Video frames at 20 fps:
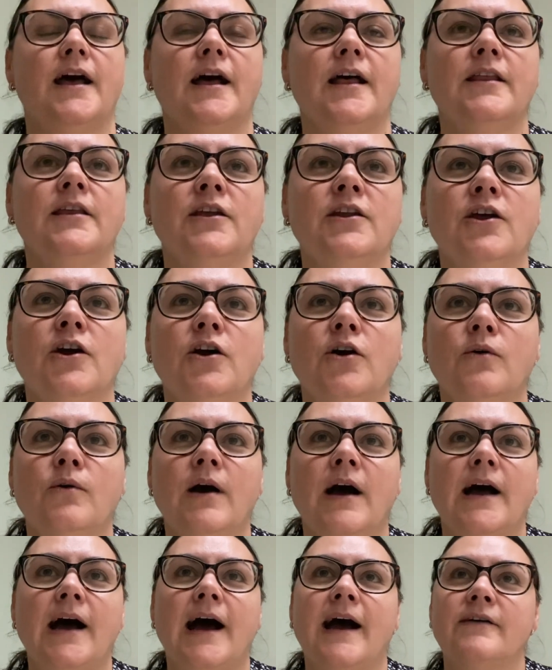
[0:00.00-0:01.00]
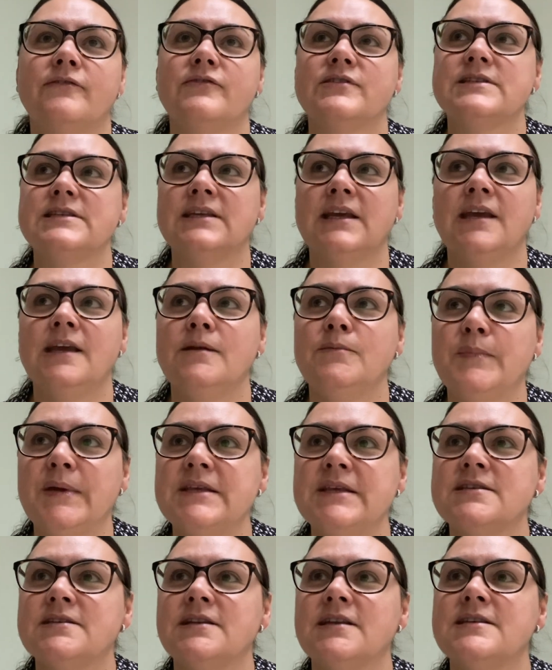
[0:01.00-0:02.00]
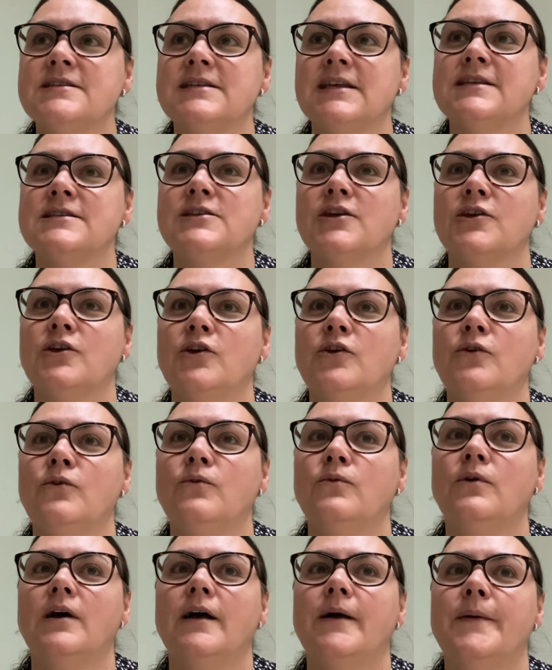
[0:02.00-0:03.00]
You know, I've seen businesses who,